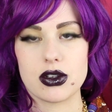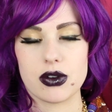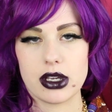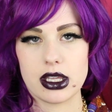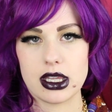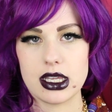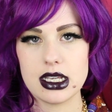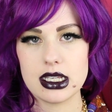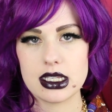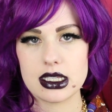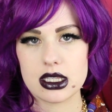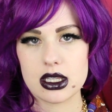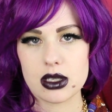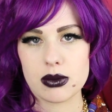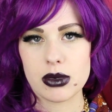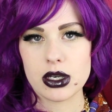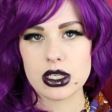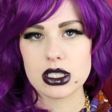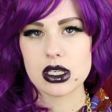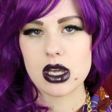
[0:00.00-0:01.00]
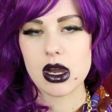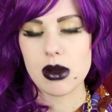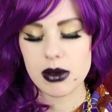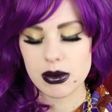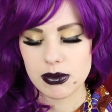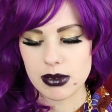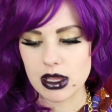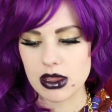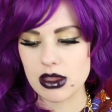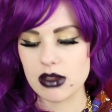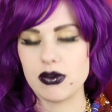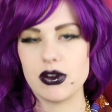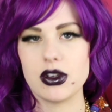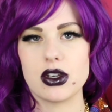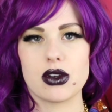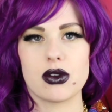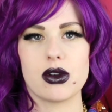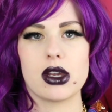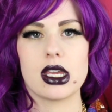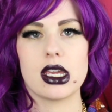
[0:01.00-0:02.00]
doing this. The most common method for
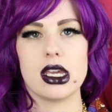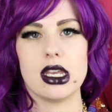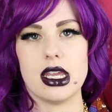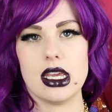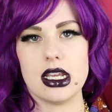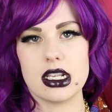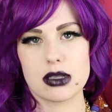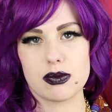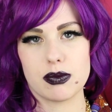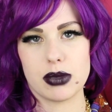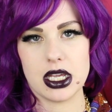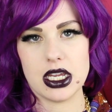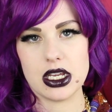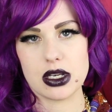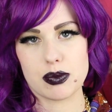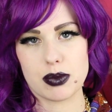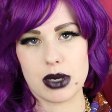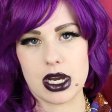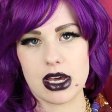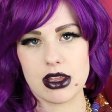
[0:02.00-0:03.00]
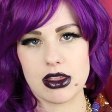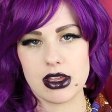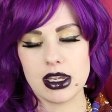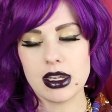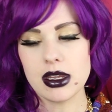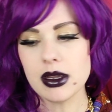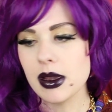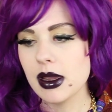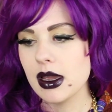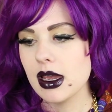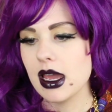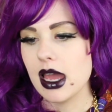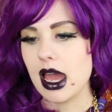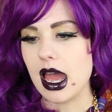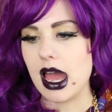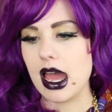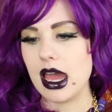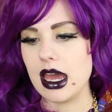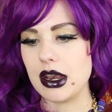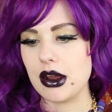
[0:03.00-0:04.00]
doing it is bleach bathing,
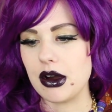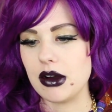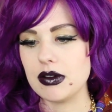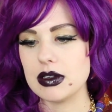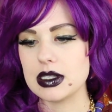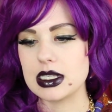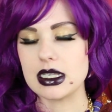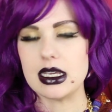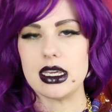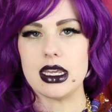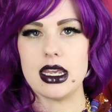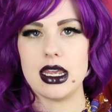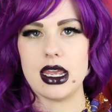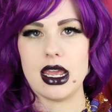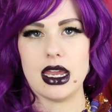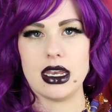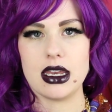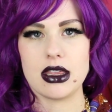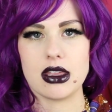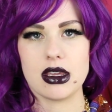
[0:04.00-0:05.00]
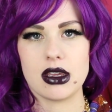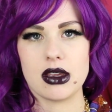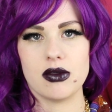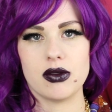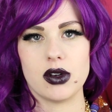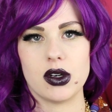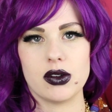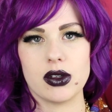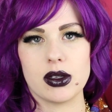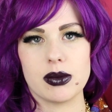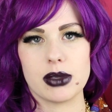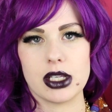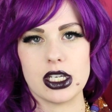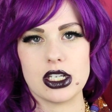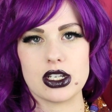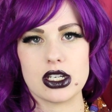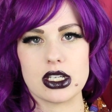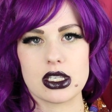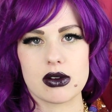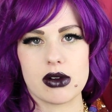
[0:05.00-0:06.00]
and obviously anything involving
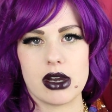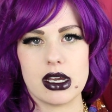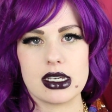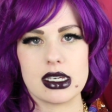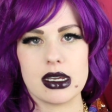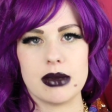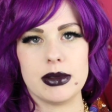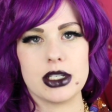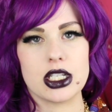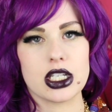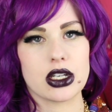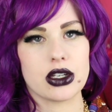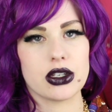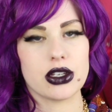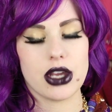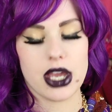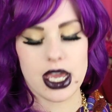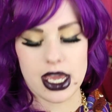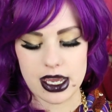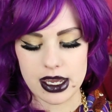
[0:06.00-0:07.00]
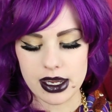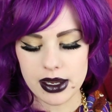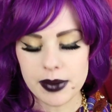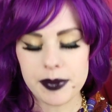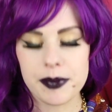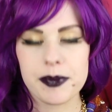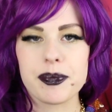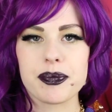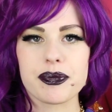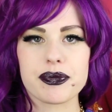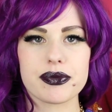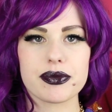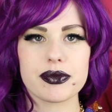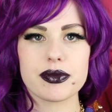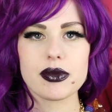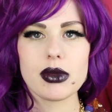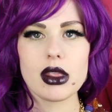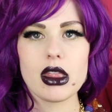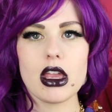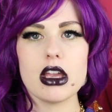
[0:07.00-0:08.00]
bleach is quite damaging on your hair.
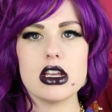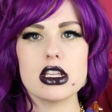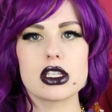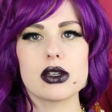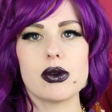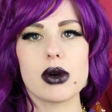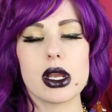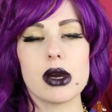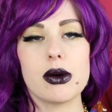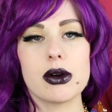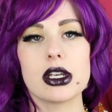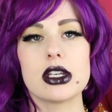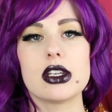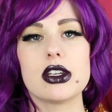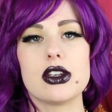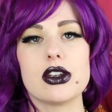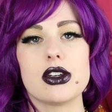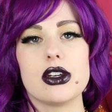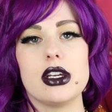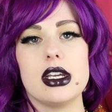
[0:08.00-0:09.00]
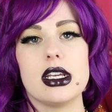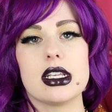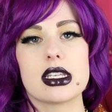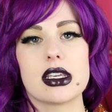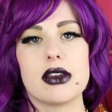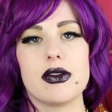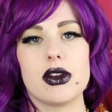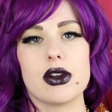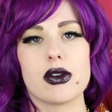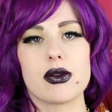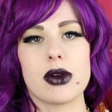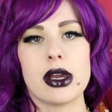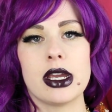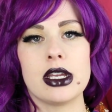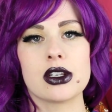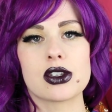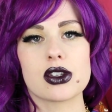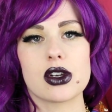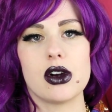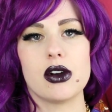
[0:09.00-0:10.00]
So what I wanted to do is give you a
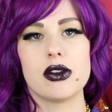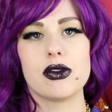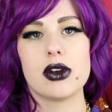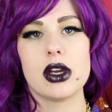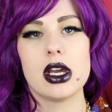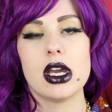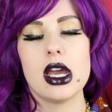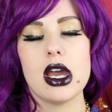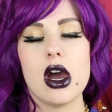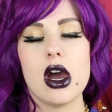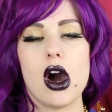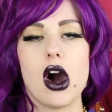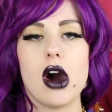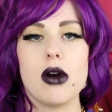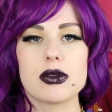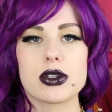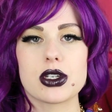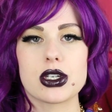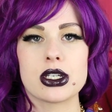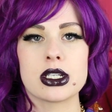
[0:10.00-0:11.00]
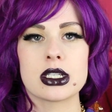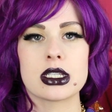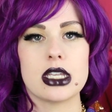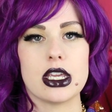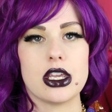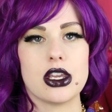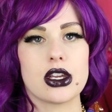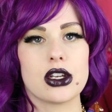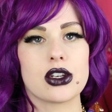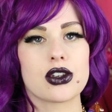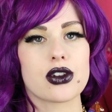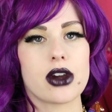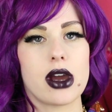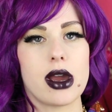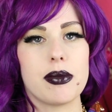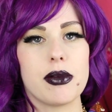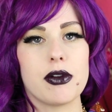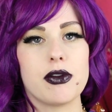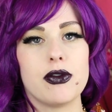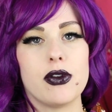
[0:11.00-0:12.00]
range of options that you can
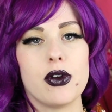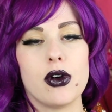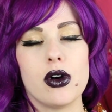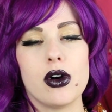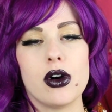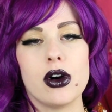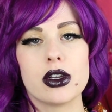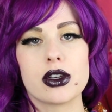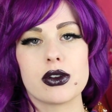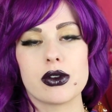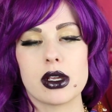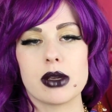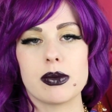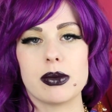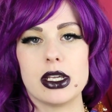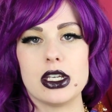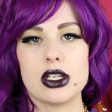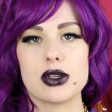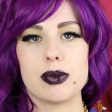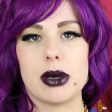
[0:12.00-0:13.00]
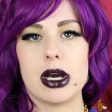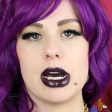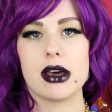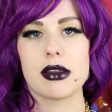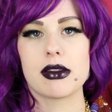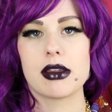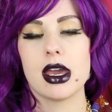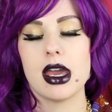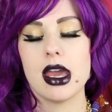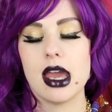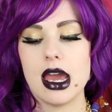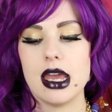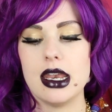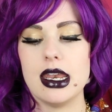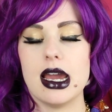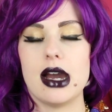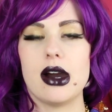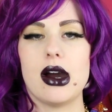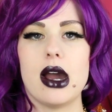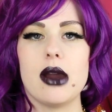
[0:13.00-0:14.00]
try before doing a bleach bath.
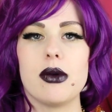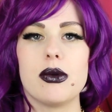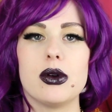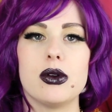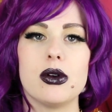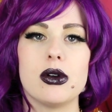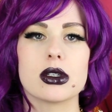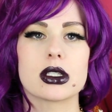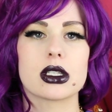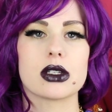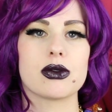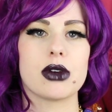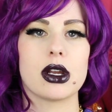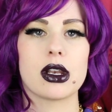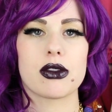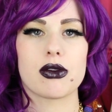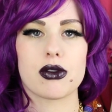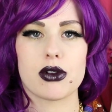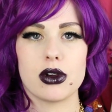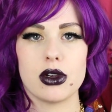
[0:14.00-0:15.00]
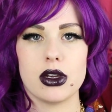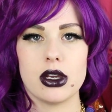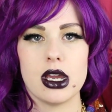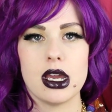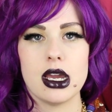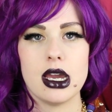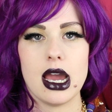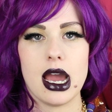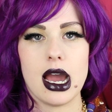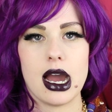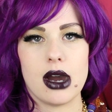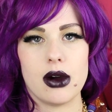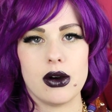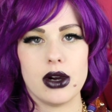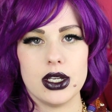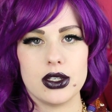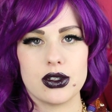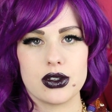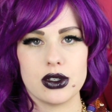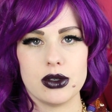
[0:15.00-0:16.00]
Now I will also run through how
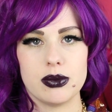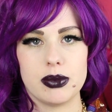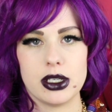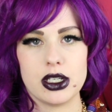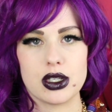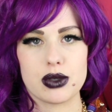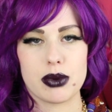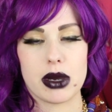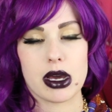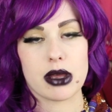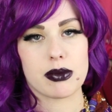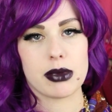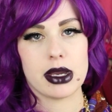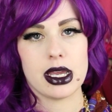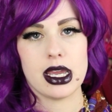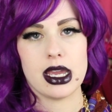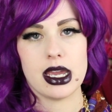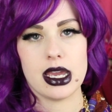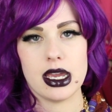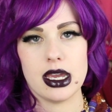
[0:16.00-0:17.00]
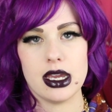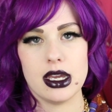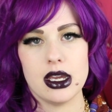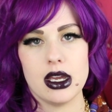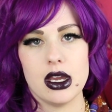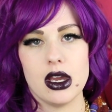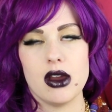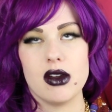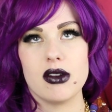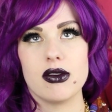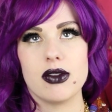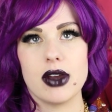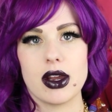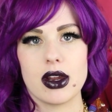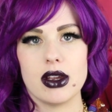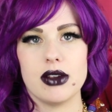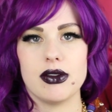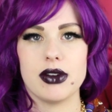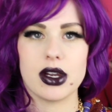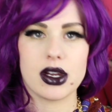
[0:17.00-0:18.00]
I do bleach bath my hair
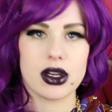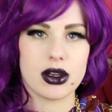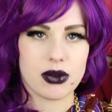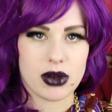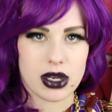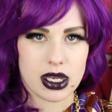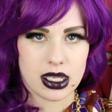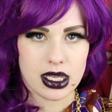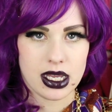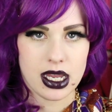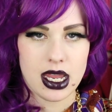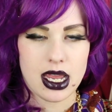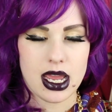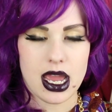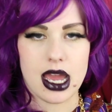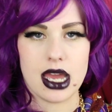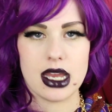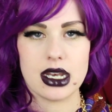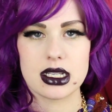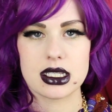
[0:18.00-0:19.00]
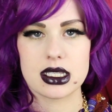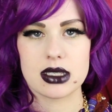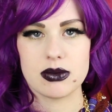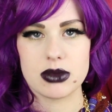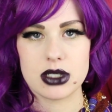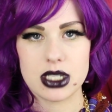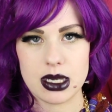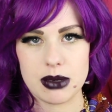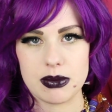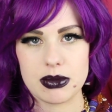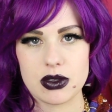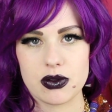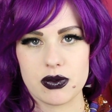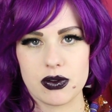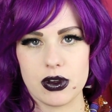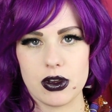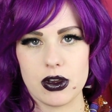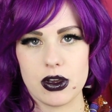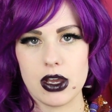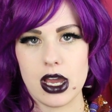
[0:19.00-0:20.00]
very rarely, and some tips
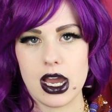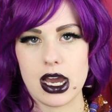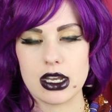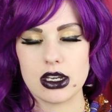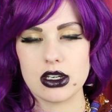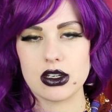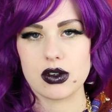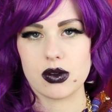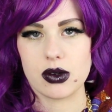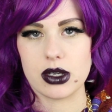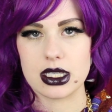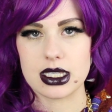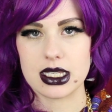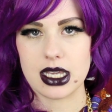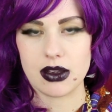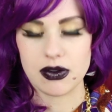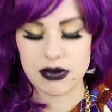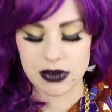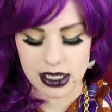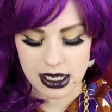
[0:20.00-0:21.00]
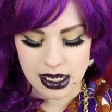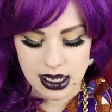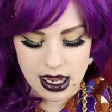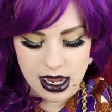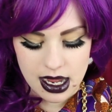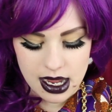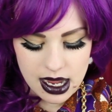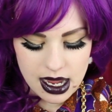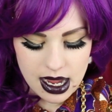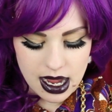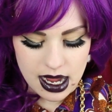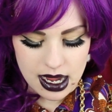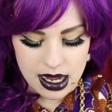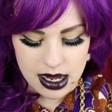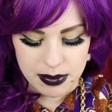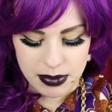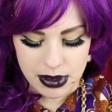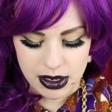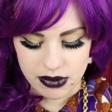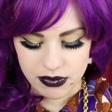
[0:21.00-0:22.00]
for how to do it safely.
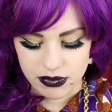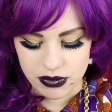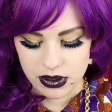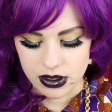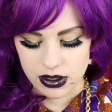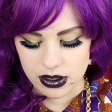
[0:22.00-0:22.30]
But